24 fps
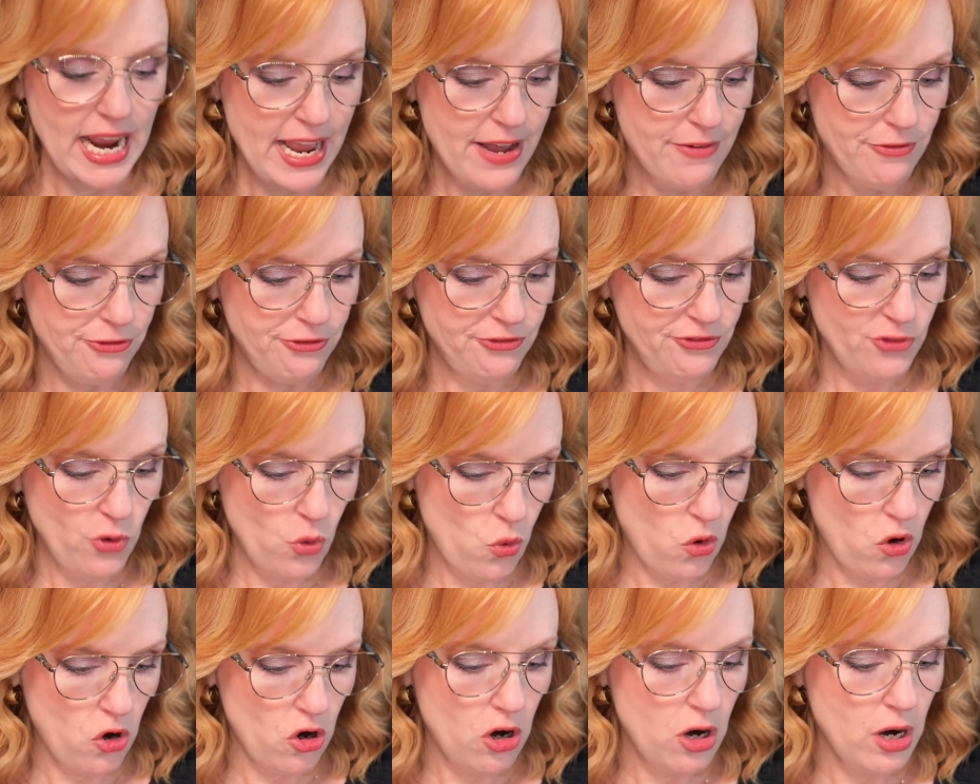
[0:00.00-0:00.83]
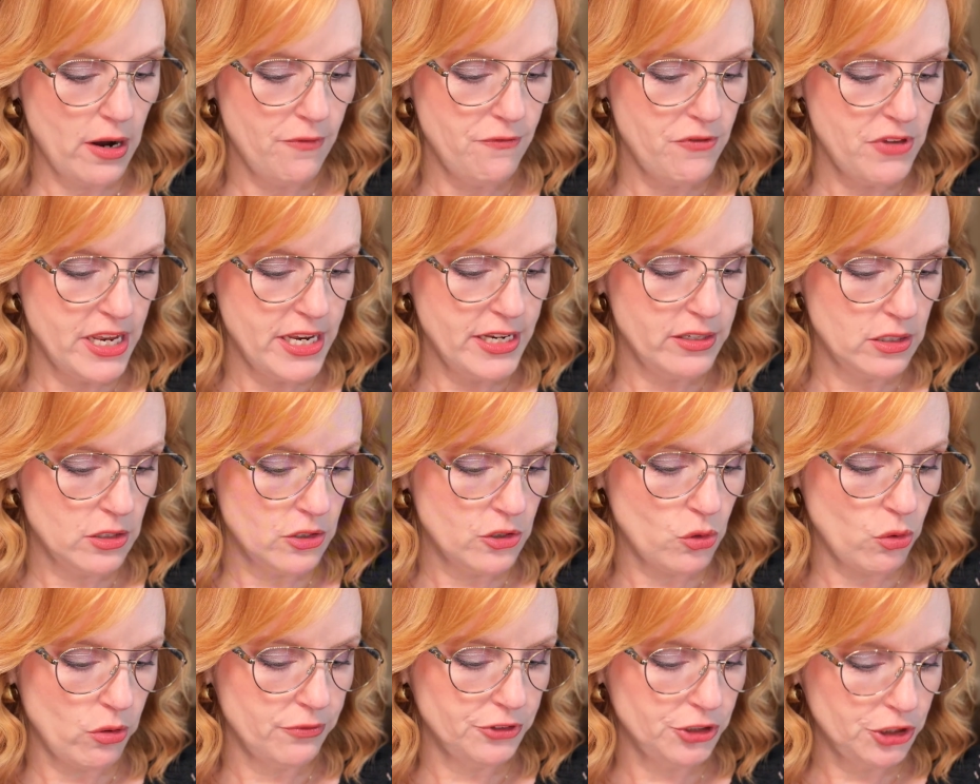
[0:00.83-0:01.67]
have 4 of these
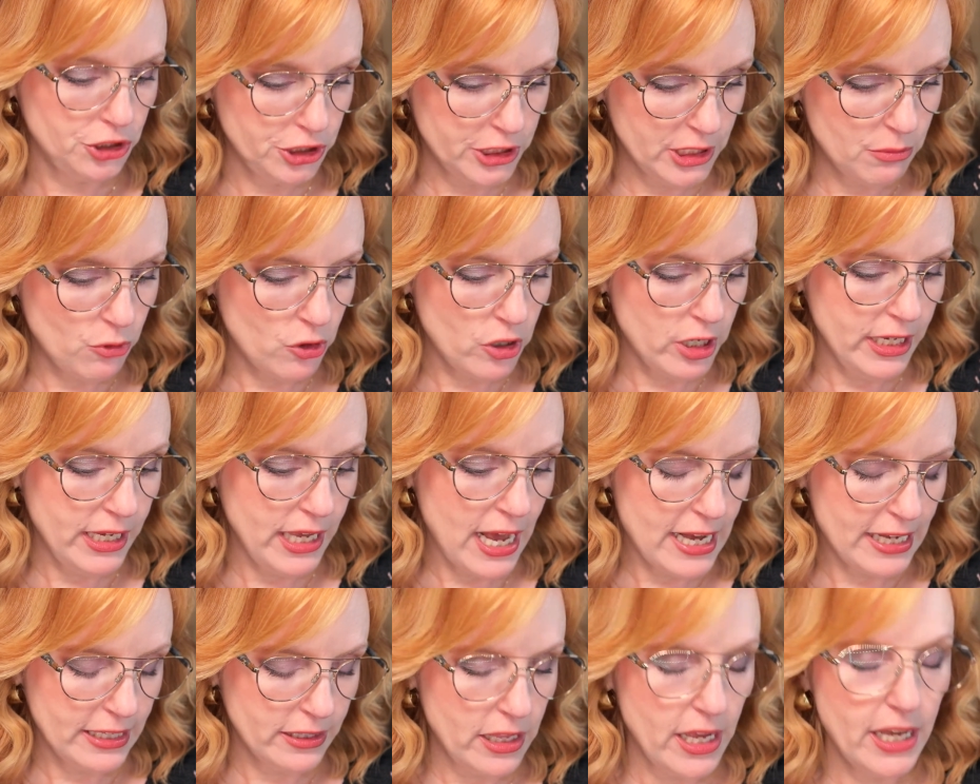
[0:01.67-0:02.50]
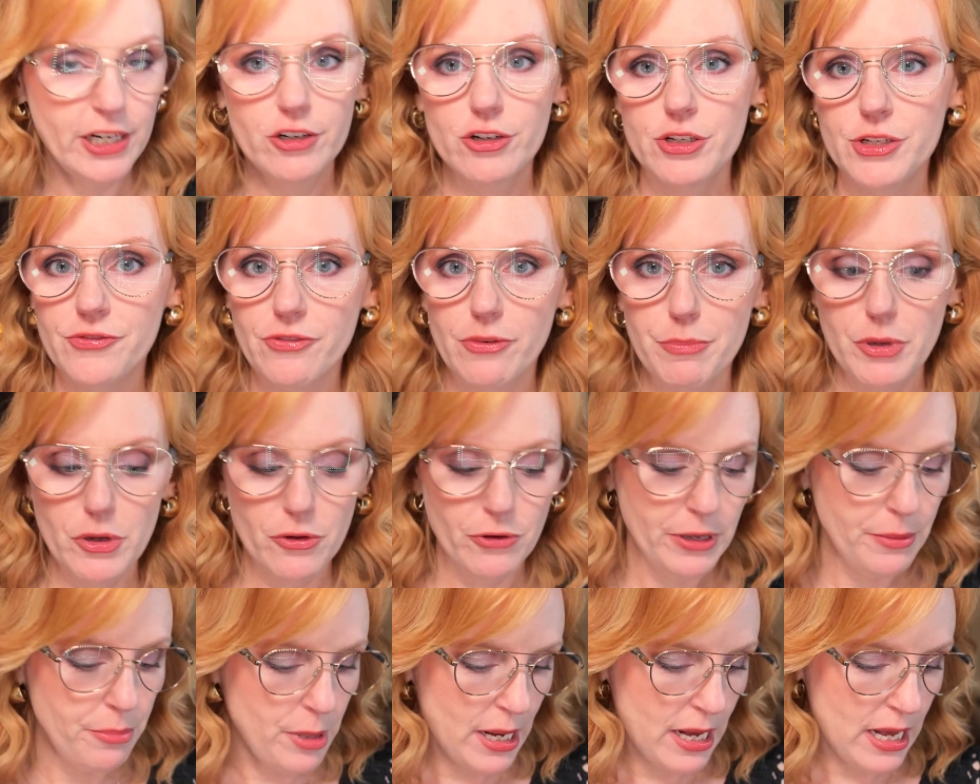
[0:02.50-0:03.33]
sort of shimmery eyeliners from
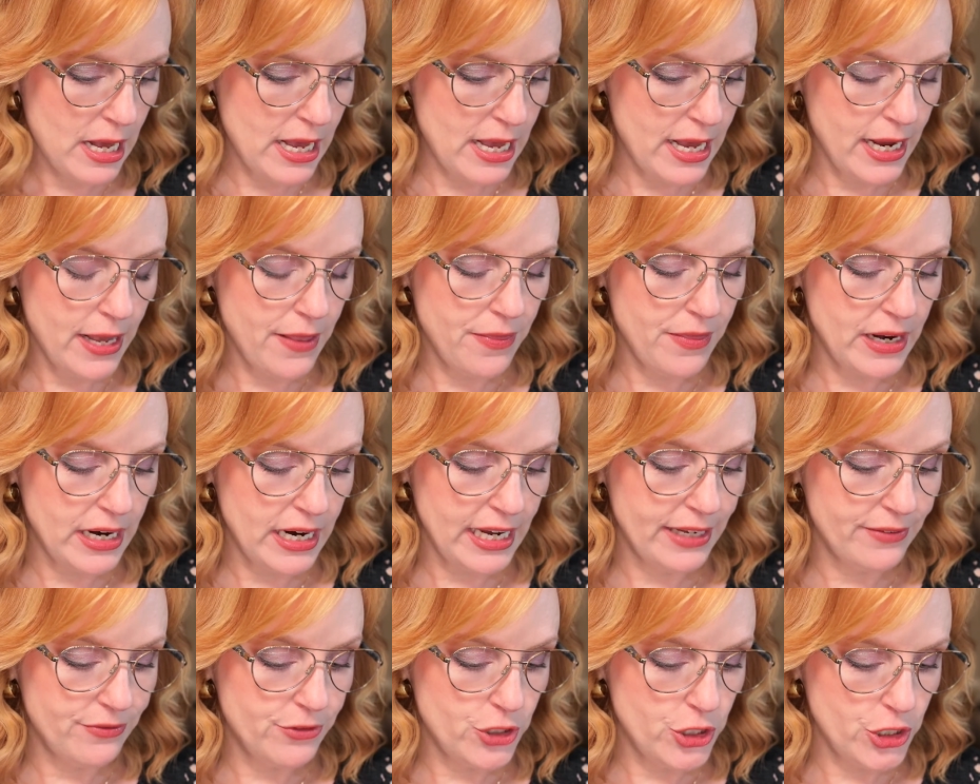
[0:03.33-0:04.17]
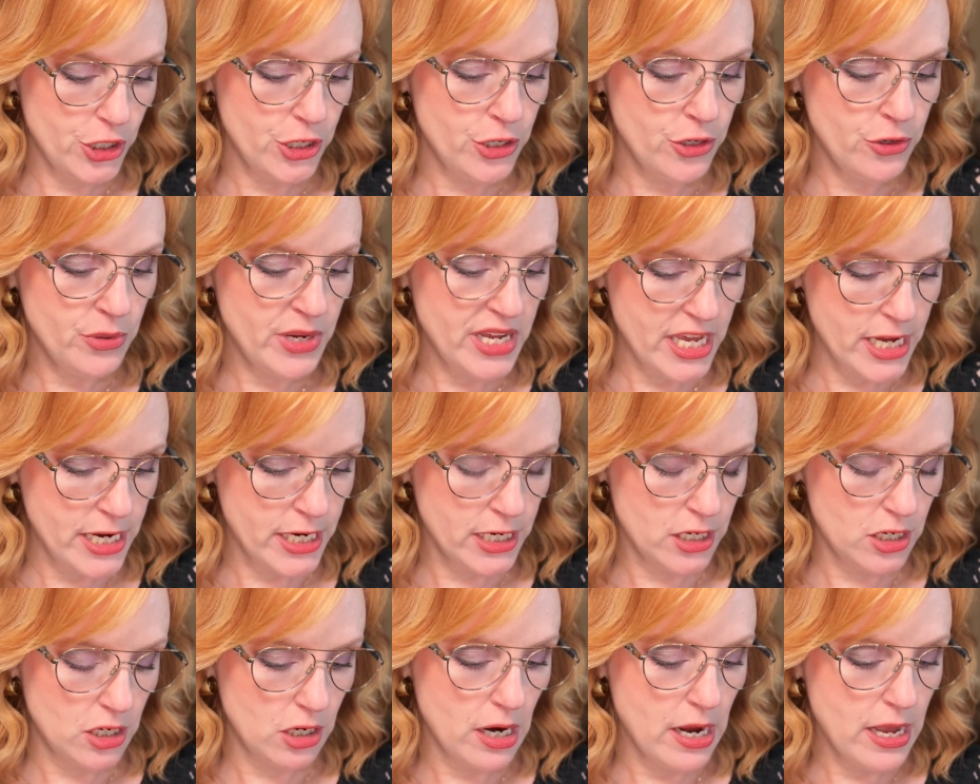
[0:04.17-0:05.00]
Beauty Pie, and then I have 2
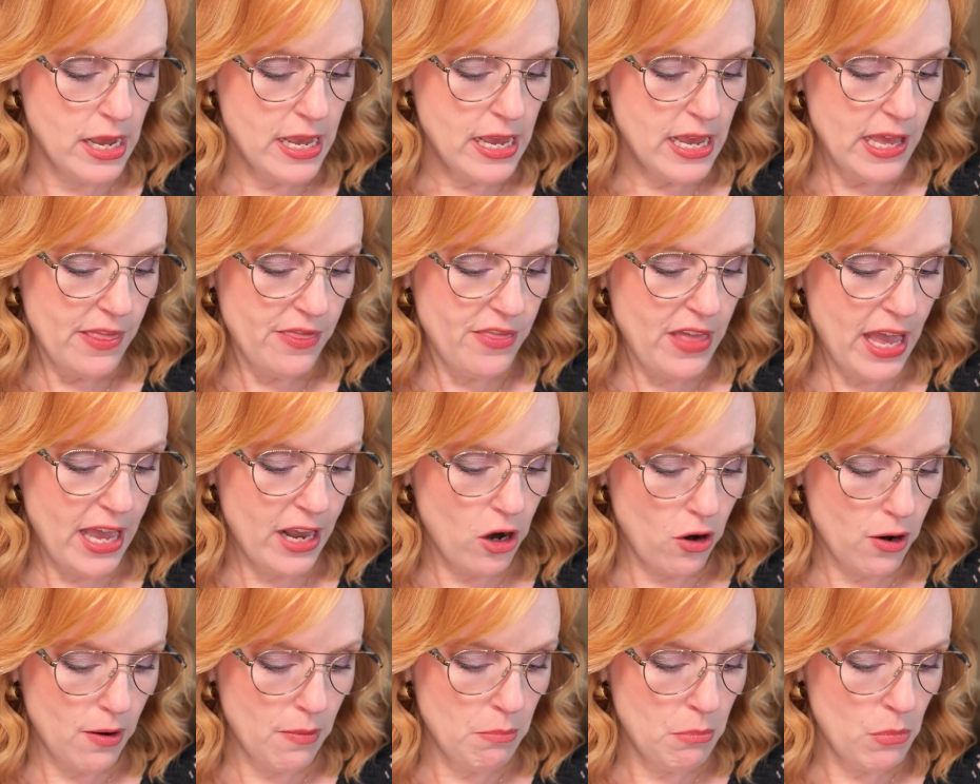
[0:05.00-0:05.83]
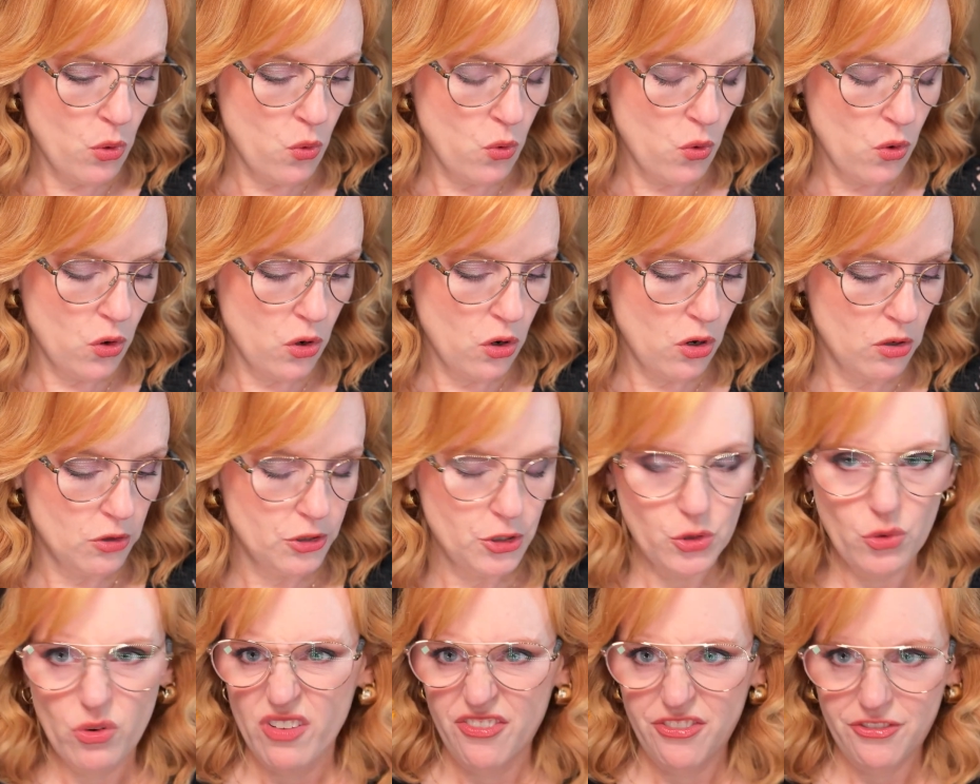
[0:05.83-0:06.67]
here that are more
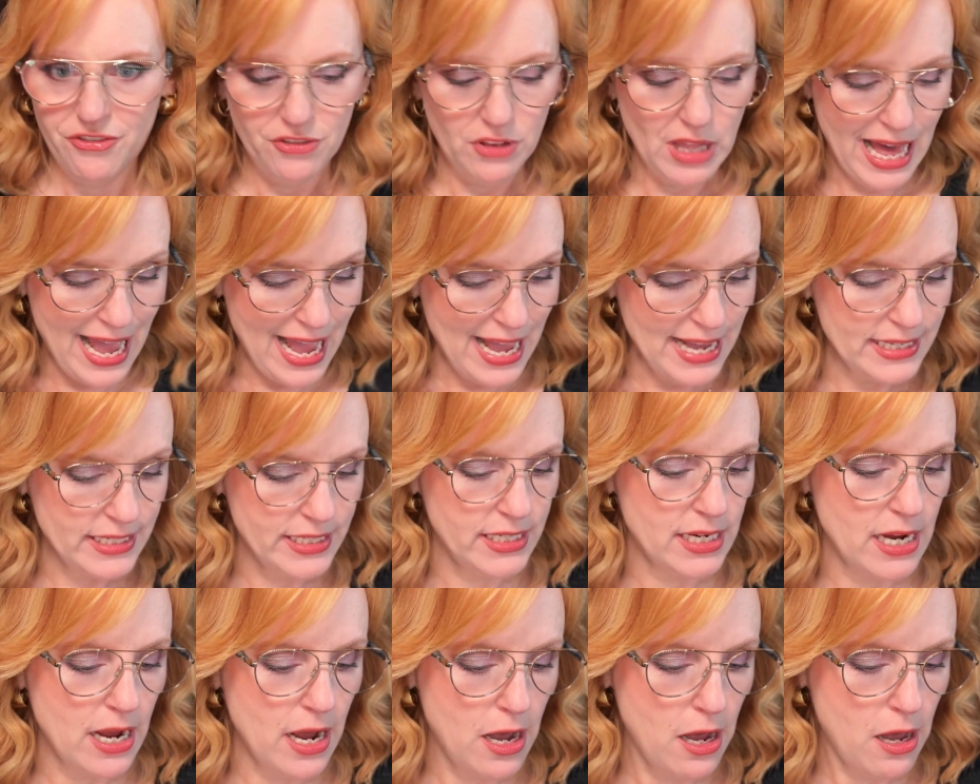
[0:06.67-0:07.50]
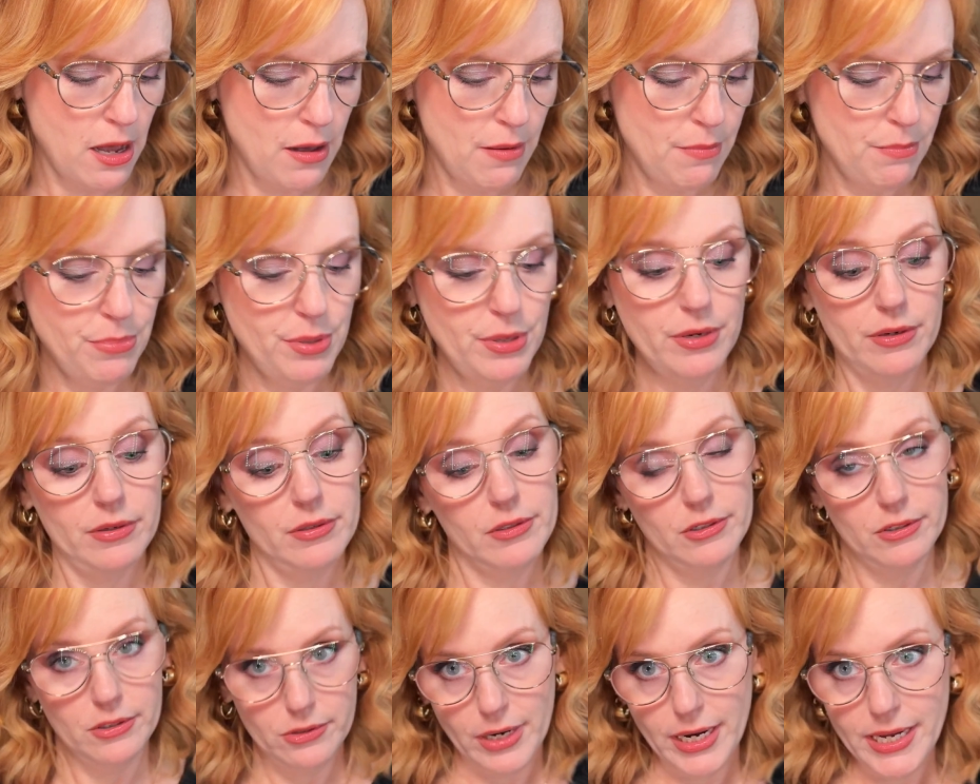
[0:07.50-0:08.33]
sort of flat, but
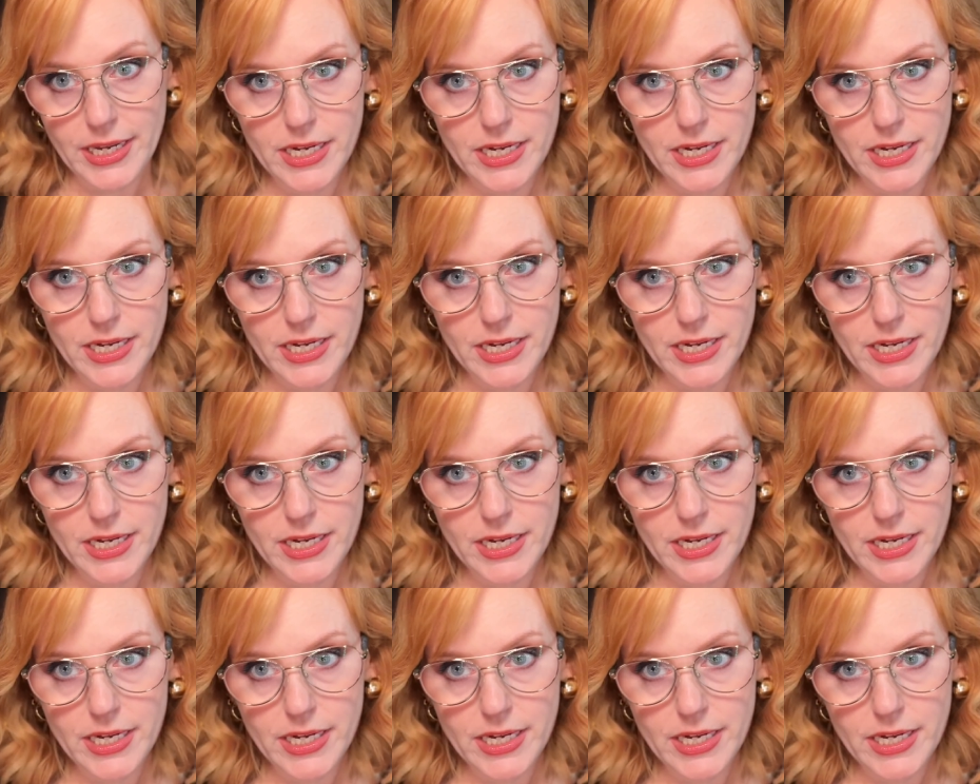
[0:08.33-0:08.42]
great